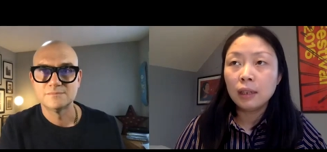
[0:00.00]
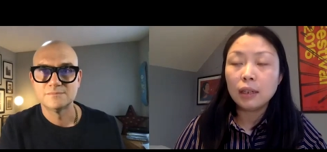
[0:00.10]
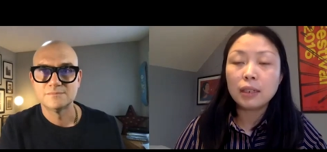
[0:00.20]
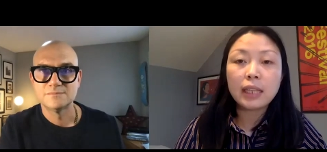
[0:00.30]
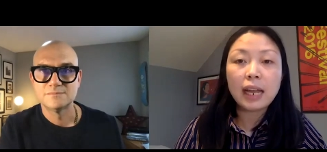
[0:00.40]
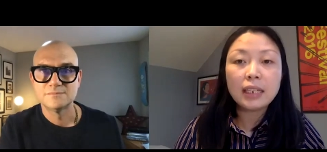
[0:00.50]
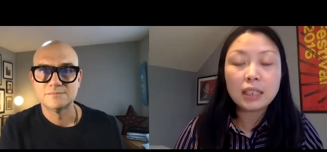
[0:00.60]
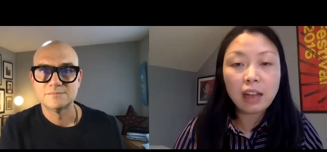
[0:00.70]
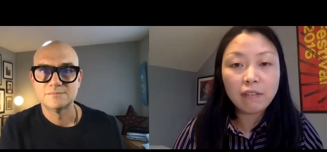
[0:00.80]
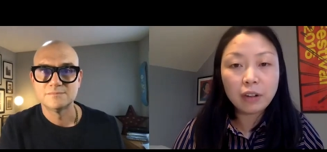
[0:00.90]
Speaker 1: as I
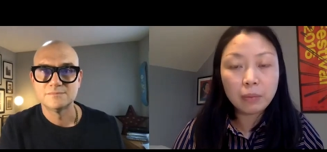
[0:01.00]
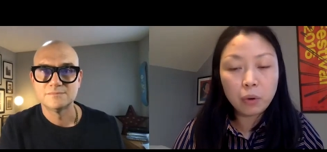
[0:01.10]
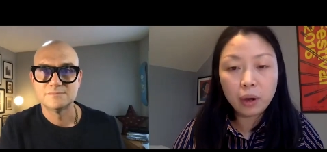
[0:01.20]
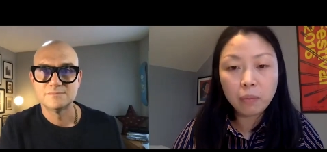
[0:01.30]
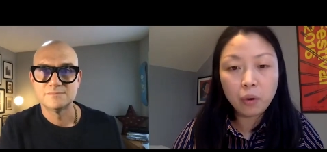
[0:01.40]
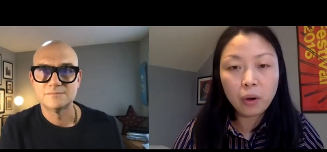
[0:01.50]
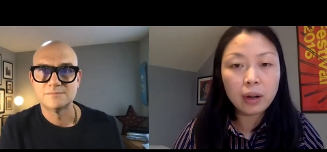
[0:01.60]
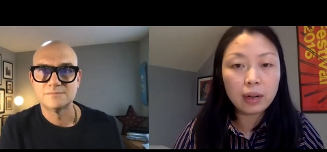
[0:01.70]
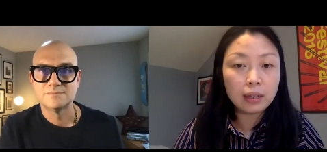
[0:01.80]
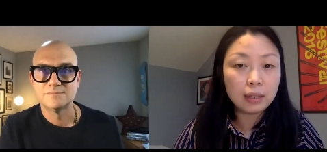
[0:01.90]
discovered more and
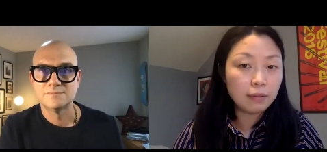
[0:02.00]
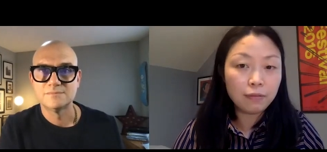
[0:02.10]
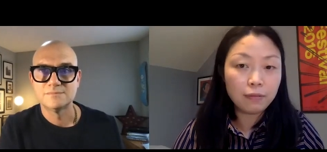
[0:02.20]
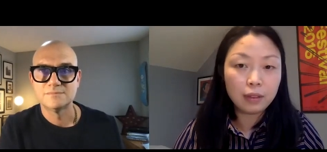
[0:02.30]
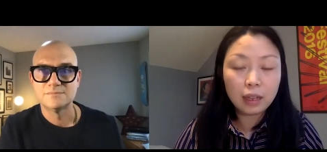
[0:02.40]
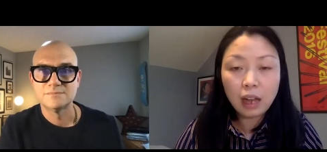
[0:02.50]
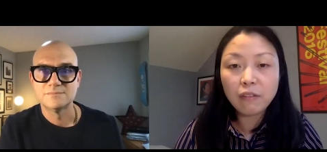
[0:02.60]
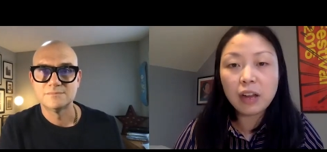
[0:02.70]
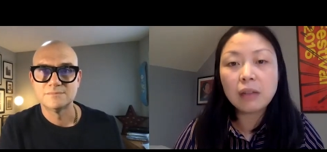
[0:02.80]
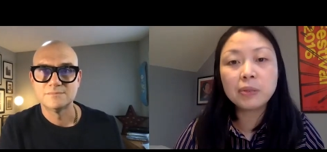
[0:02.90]
more of the
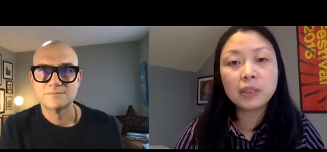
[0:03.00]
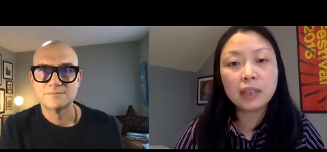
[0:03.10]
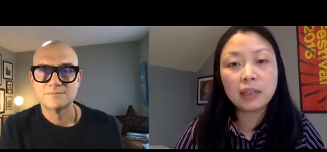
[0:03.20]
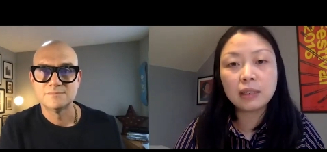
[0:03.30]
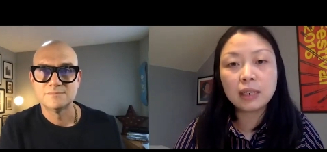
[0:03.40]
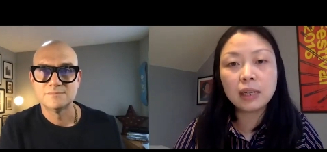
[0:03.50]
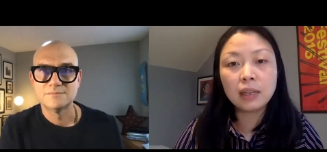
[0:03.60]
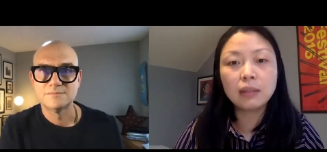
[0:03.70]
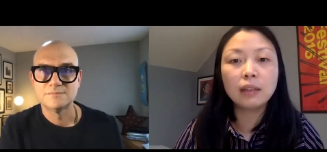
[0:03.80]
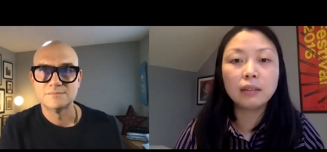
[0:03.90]
cover-ups and
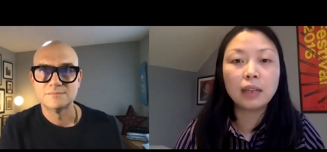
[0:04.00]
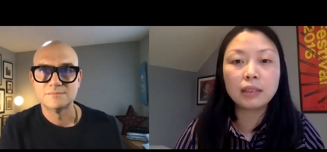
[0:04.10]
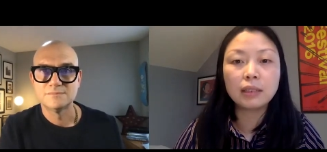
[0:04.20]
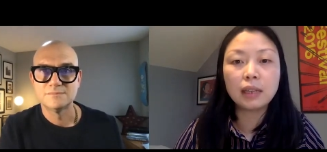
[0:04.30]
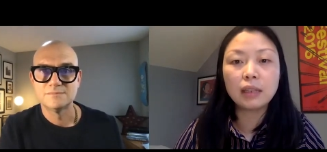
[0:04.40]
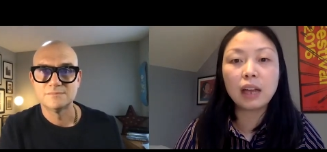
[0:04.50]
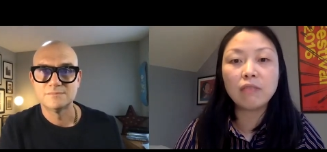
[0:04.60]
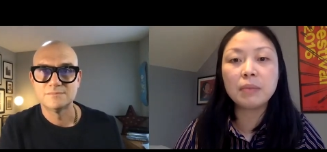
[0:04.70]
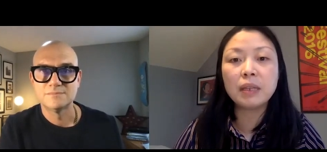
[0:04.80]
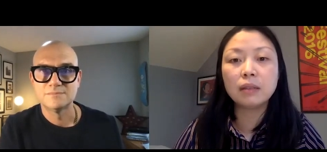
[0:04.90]
the things that the
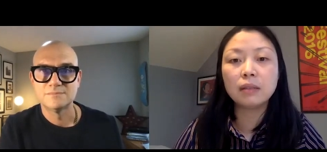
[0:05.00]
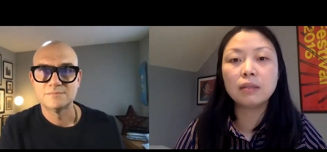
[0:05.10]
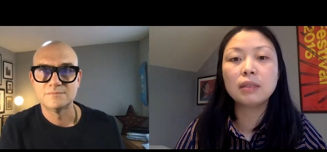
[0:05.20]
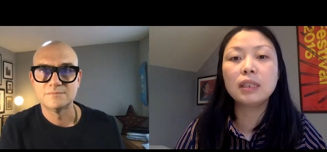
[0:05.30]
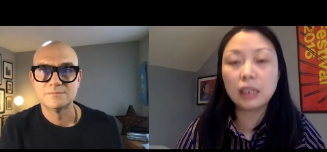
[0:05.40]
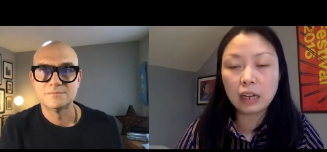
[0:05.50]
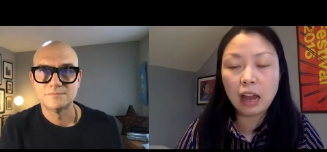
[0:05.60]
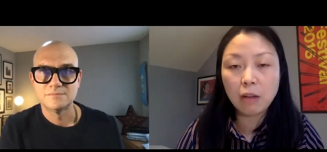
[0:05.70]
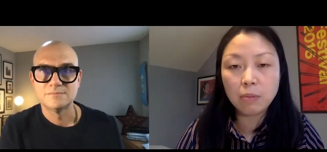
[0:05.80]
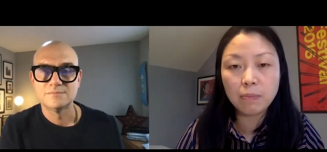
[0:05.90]
government didn't
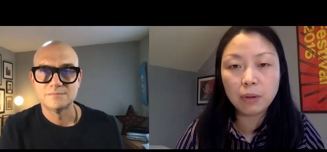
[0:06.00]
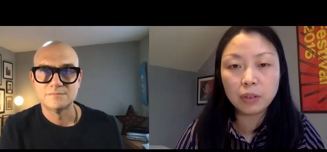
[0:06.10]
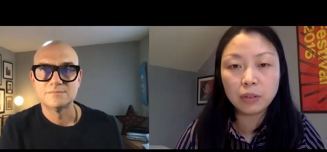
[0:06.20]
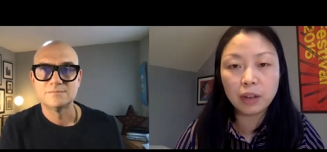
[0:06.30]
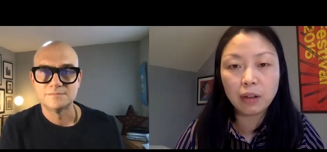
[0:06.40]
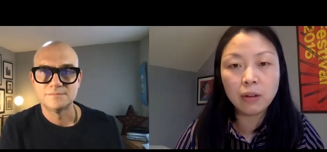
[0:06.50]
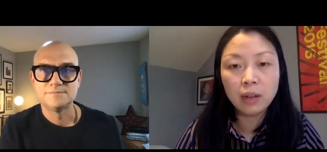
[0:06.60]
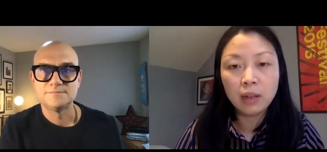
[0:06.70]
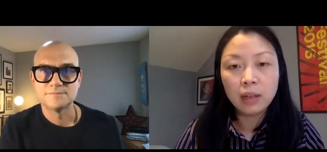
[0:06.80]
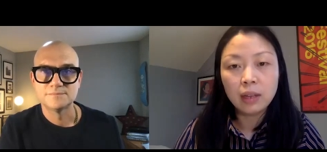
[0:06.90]
allow people to know,
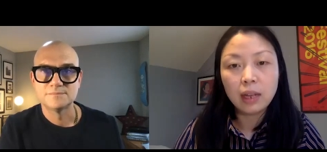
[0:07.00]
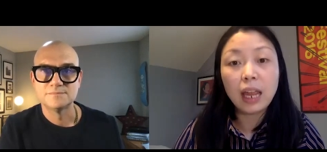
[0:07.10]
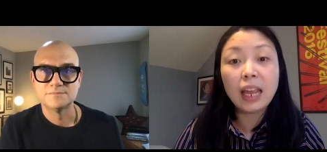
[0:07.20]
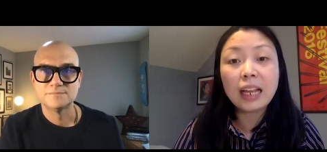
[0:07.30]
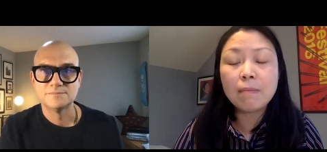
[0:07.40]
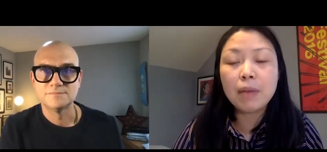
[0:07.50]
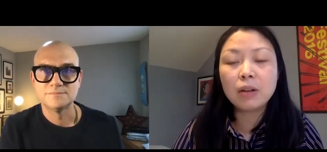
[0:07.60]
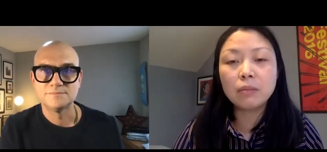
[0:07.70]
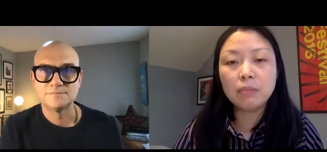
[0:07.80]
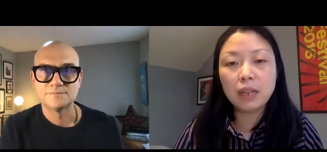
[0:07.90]
uh, it
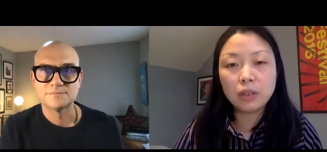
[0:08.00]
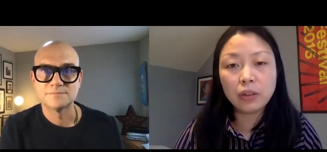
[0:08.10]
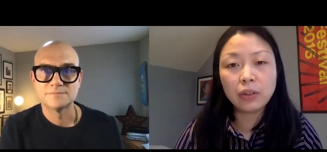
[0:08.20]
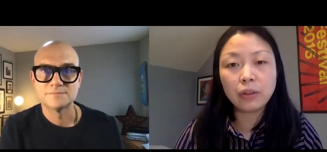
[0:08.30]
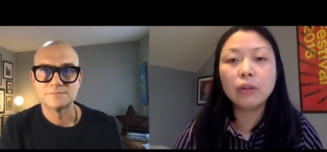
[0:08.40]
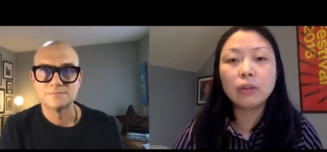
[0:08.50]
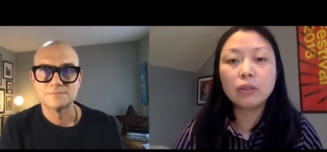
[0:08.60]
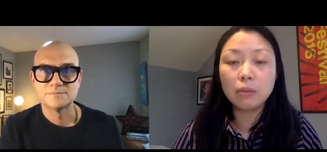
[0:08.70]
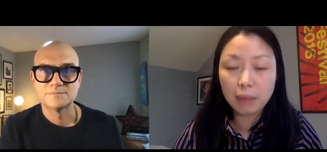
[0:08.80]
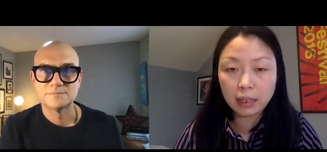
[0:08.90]
compelled me to,
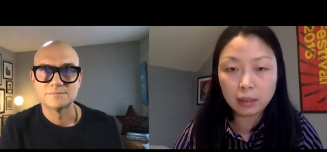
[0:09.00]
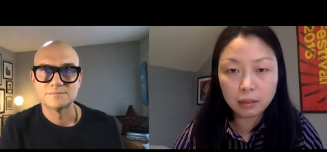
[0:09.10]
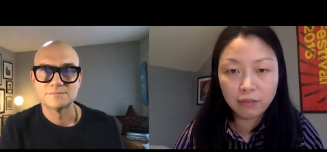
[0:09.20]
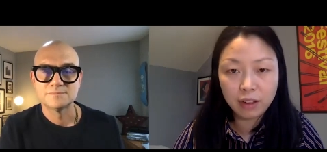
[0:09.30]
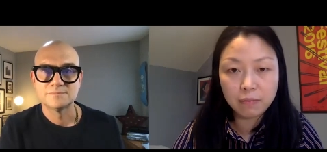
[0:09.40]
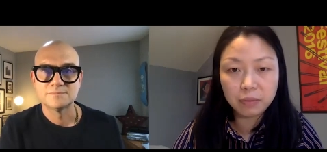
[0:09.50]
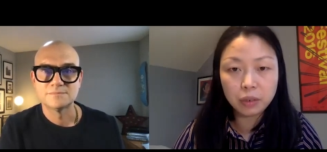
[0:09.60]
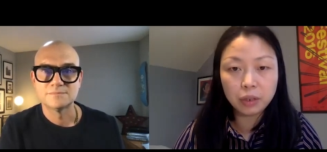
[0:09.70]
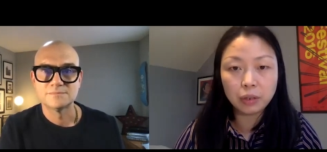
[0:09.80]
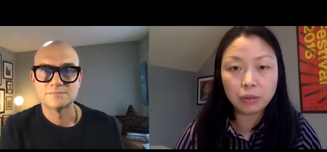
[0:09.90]
to make this film,
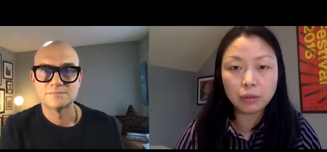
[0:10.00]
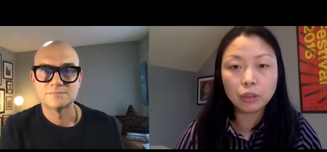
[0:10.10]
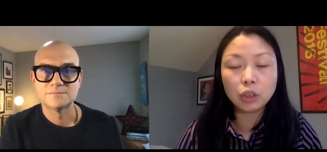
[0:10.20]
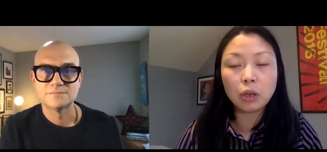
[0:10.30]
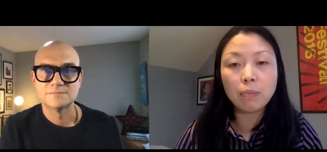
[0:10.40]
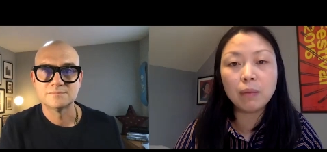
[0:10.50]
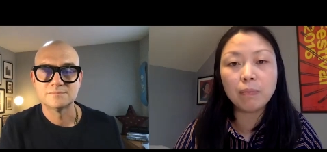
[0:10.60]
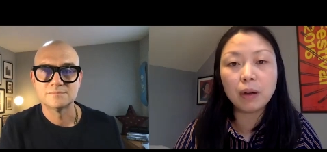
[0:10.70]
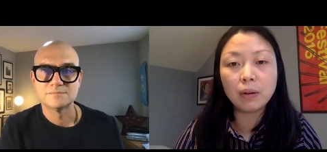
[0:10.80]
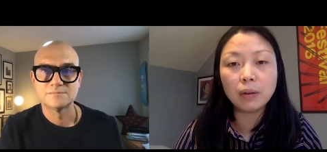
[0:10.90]
to show
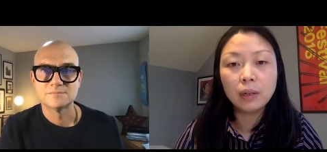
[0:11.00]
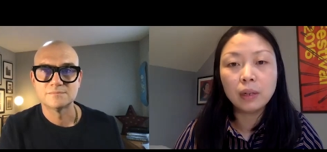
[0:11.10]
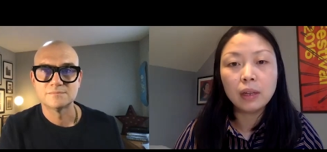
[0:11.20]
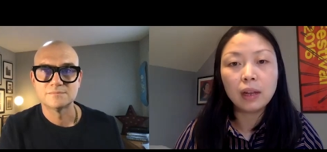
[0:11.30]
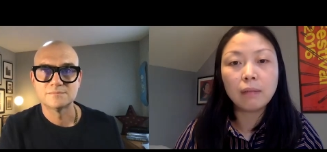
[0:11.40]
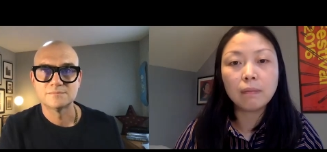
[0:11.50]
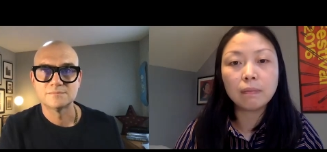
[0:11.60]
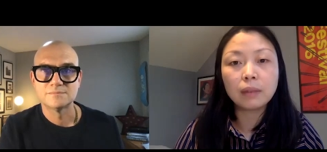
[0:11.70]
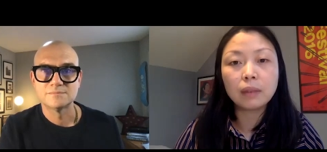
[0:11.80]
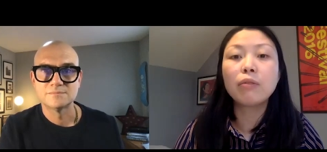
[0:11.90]
people um,
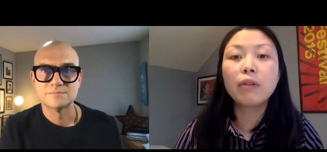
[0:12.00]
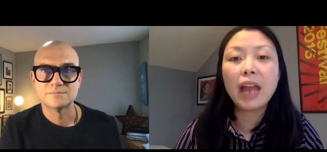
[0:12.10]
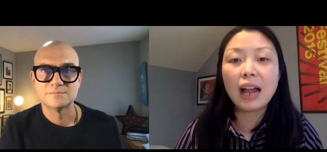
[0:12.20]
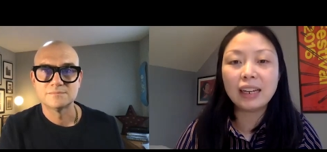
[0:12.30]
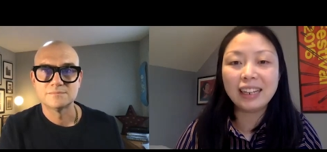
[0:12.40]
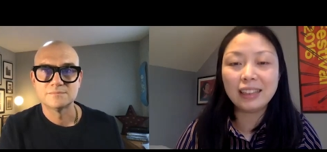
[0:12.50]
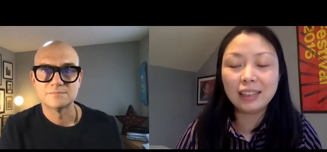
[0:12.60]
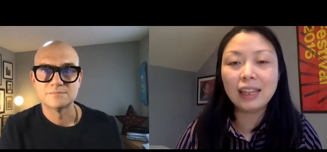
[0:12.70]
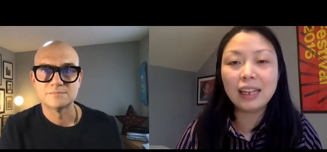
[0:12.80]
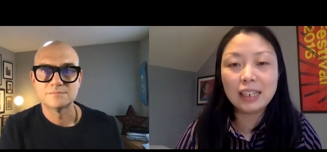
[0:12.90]
the reality
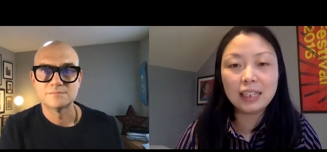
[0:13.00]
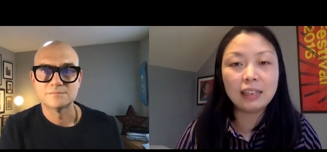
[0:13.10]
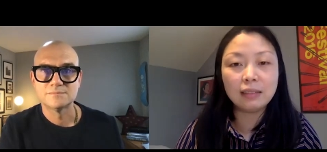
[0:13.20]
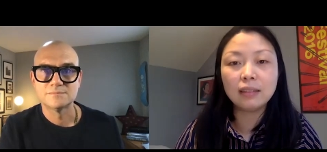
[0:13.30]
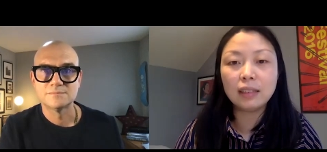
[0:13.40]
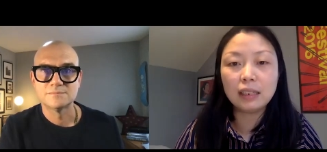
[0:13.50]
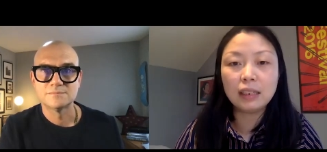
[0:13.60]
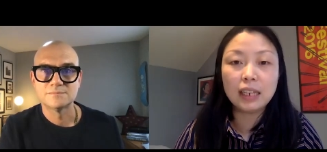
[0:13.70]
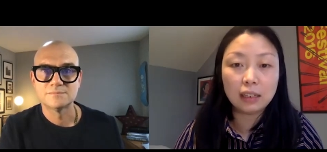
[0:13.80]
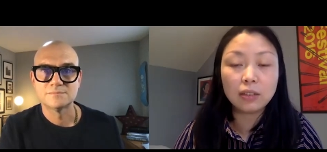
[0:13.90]
that they didn't
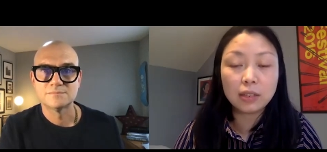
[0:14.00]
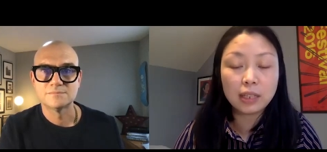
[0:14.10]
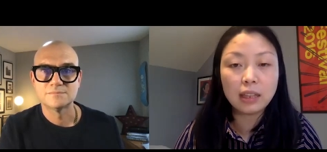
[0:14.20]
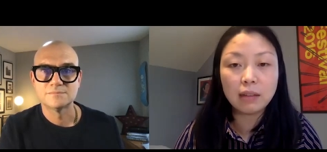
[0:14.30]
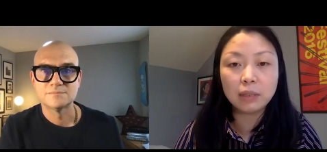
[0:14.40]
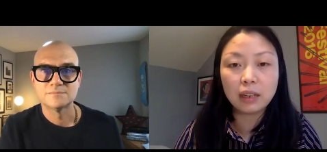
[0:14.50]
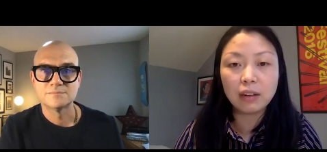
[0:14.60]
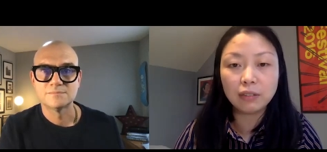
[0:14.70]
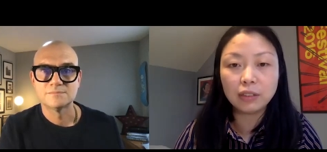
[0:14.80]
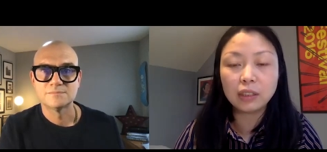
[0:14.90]
get to see
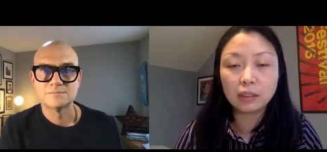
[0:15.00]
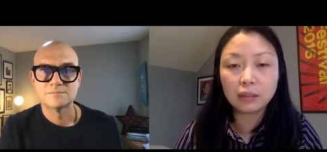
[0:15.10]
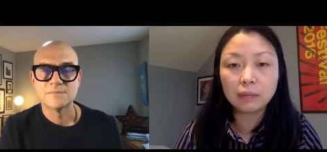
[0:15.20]
themselves.